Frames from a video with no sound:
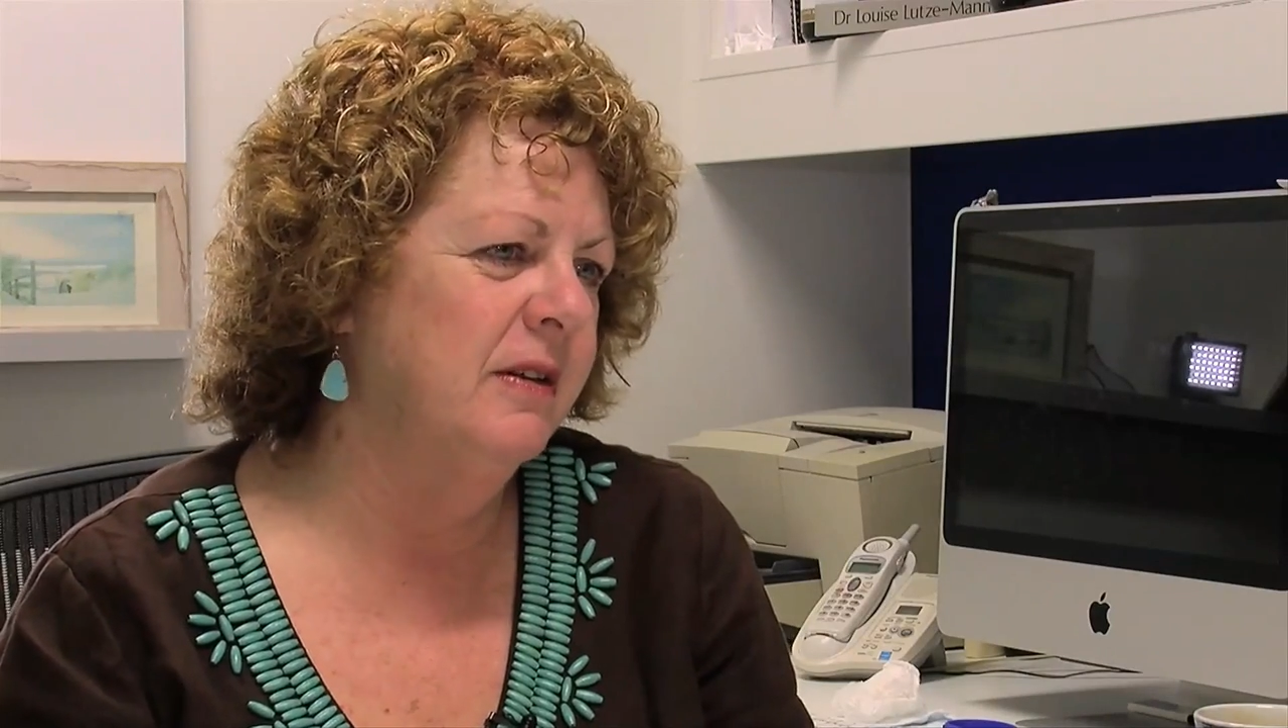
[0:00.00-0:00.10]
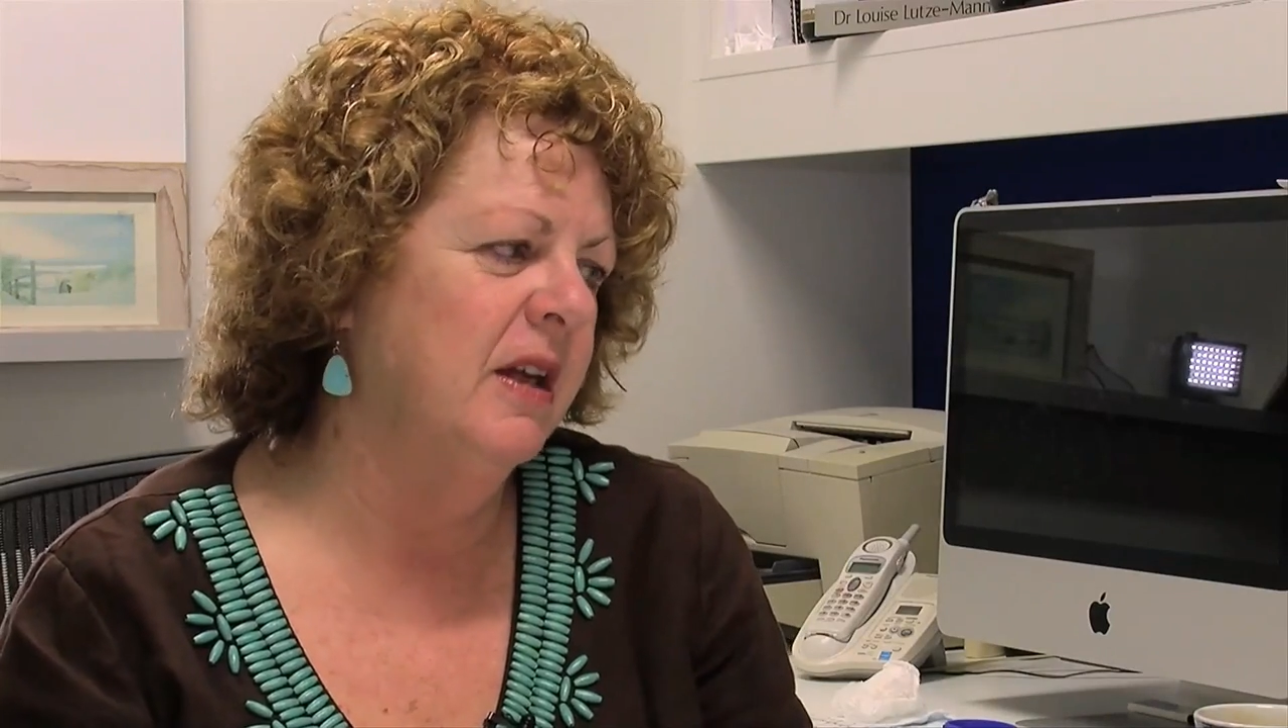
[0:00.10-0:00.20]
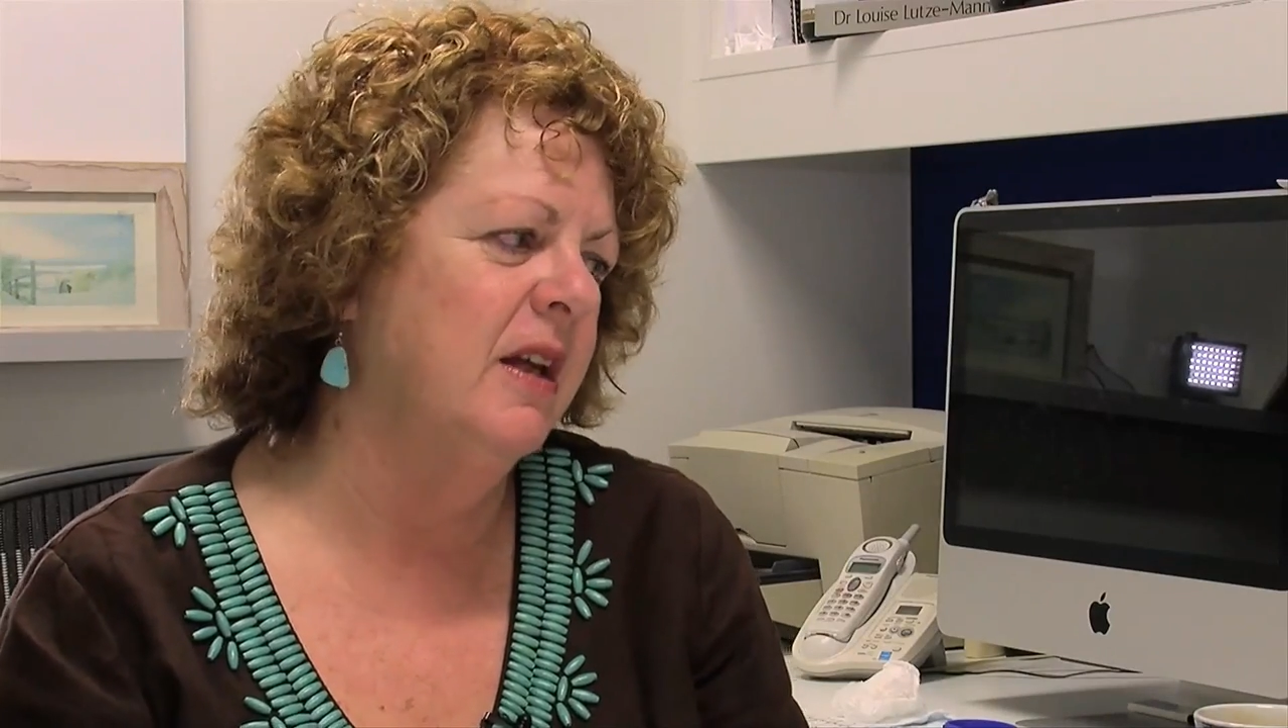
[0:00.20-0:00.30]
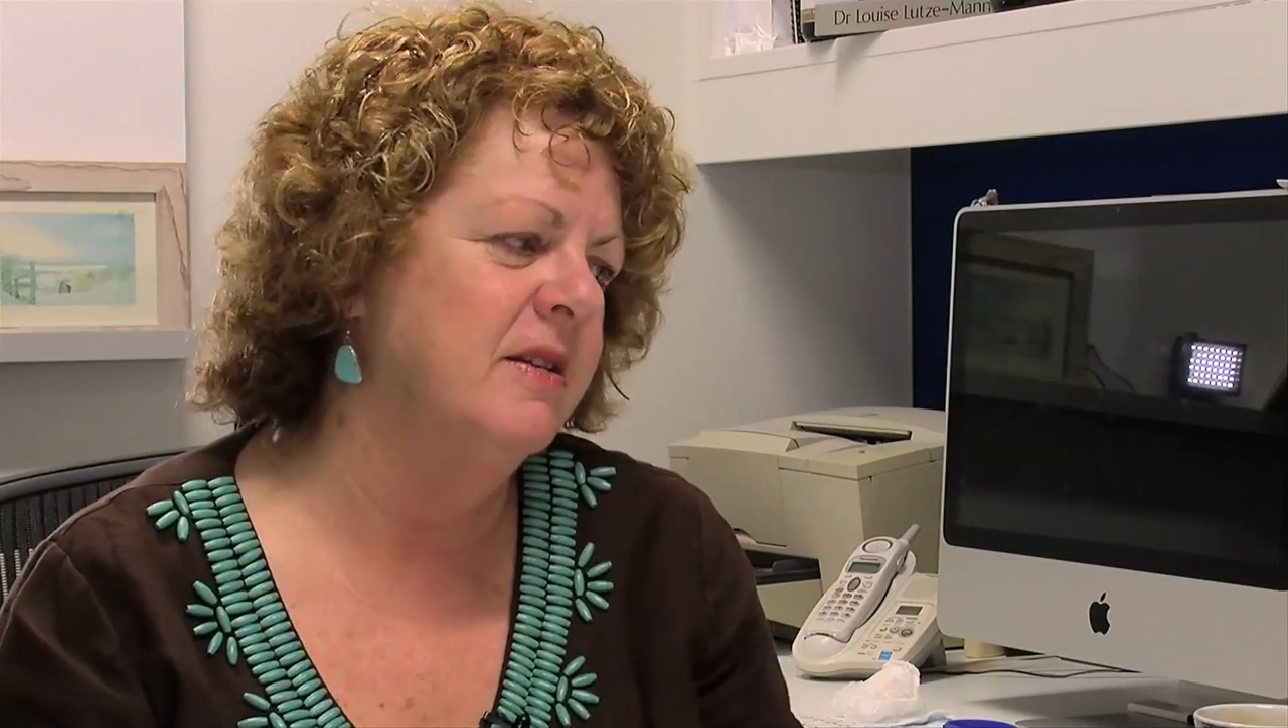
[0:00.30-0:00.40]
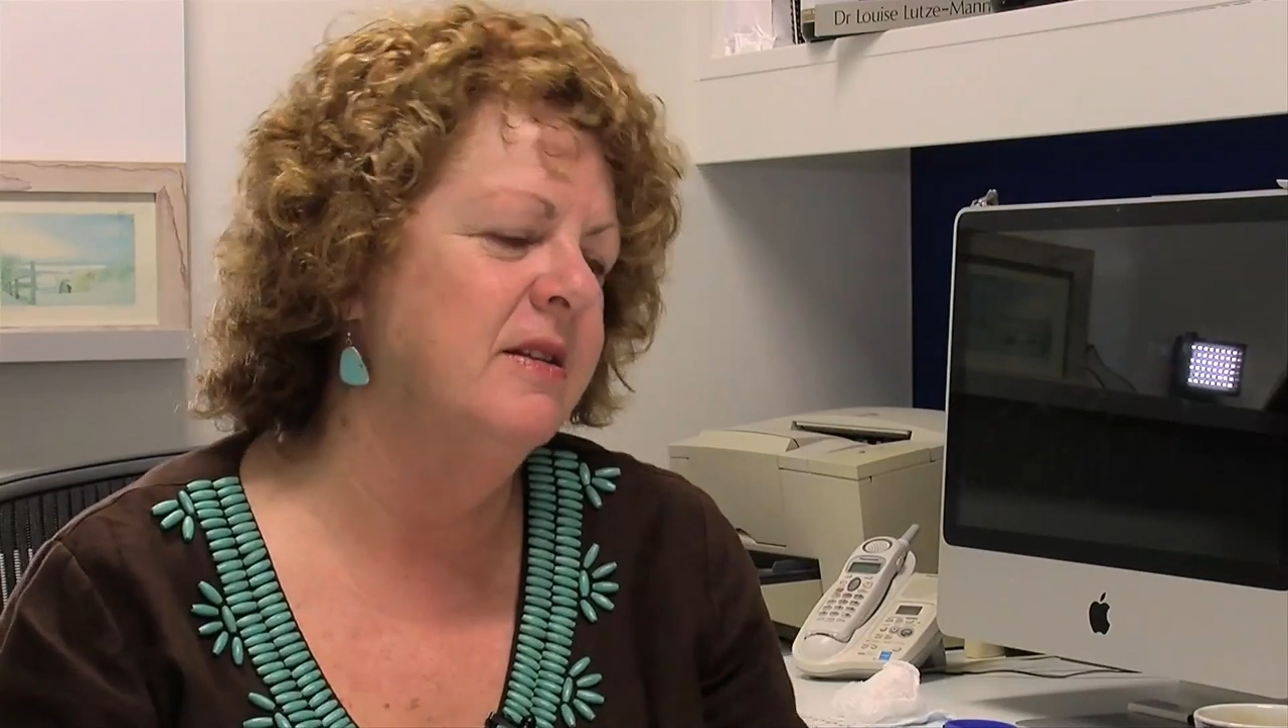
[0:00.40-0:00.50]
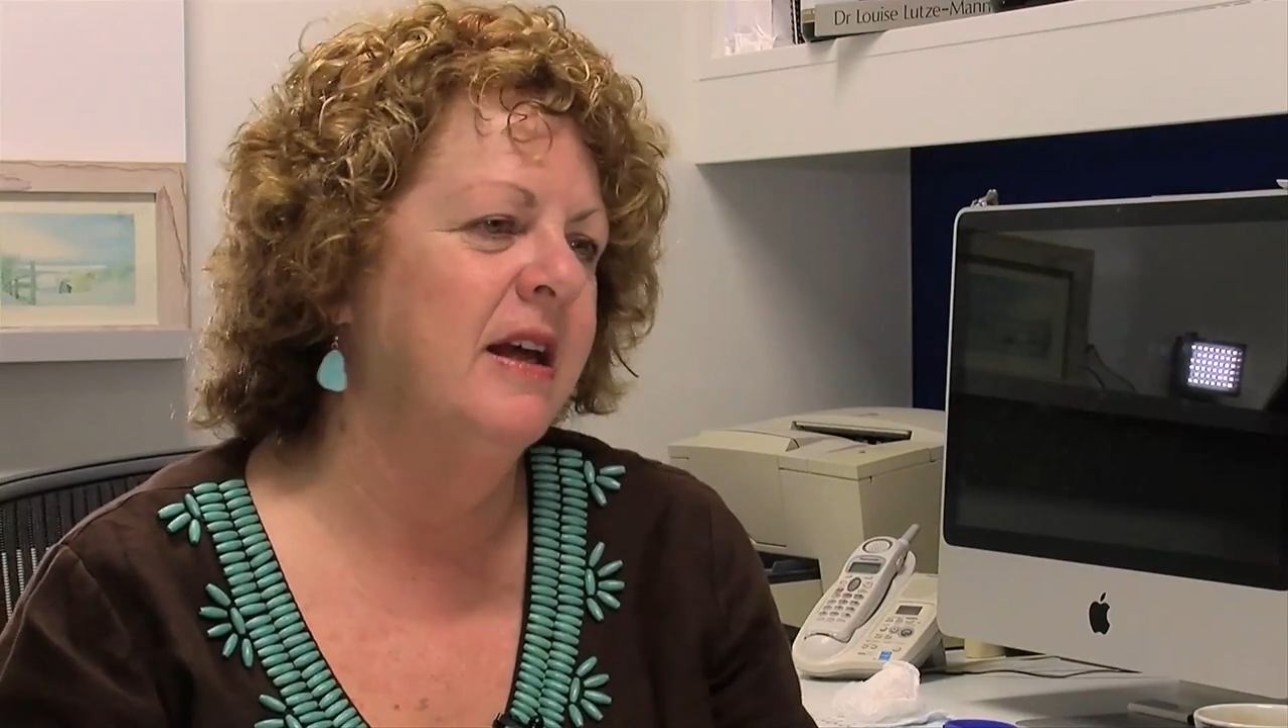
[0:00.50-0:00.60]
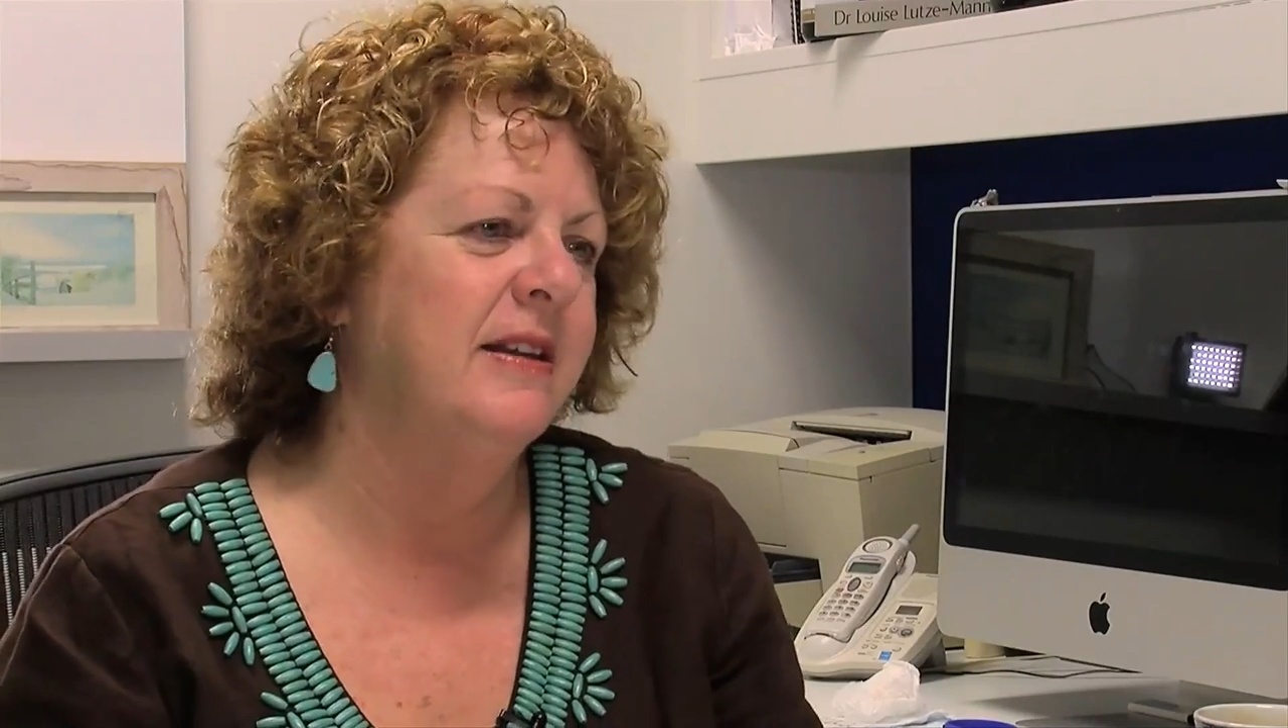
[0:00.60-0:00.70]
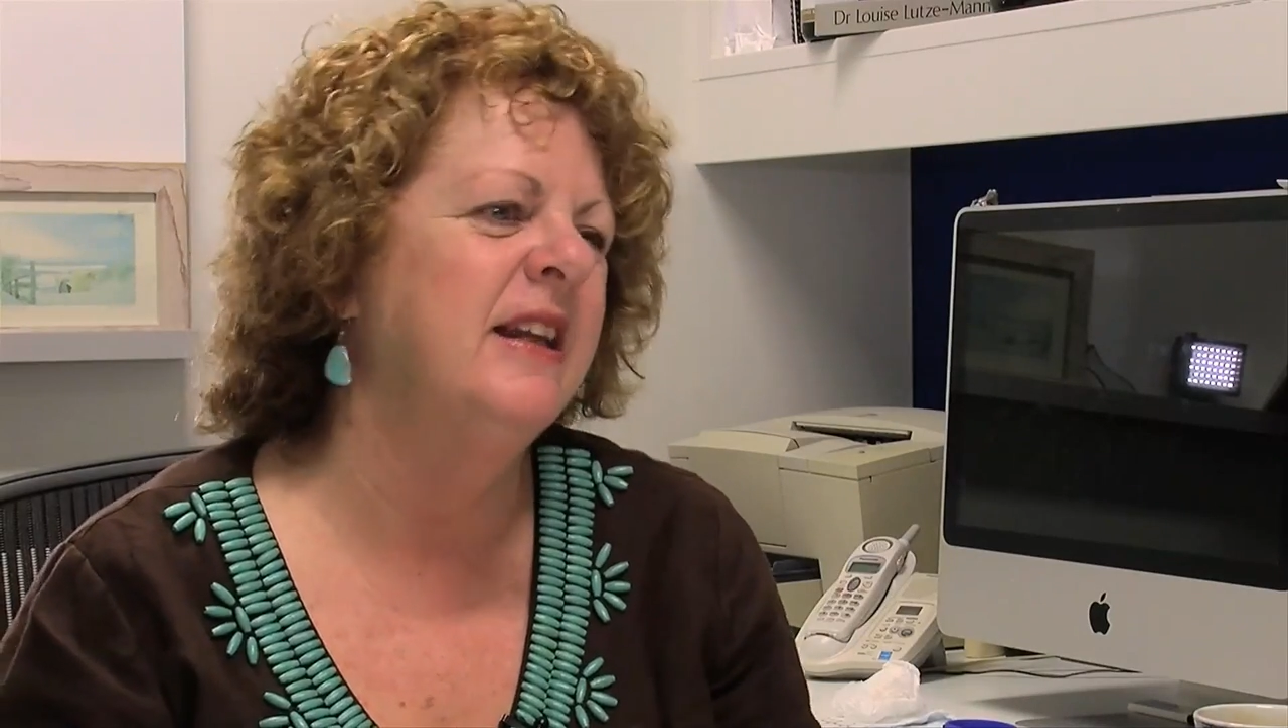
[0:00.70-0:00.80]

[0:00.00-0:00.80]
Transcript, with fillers: They're going to they're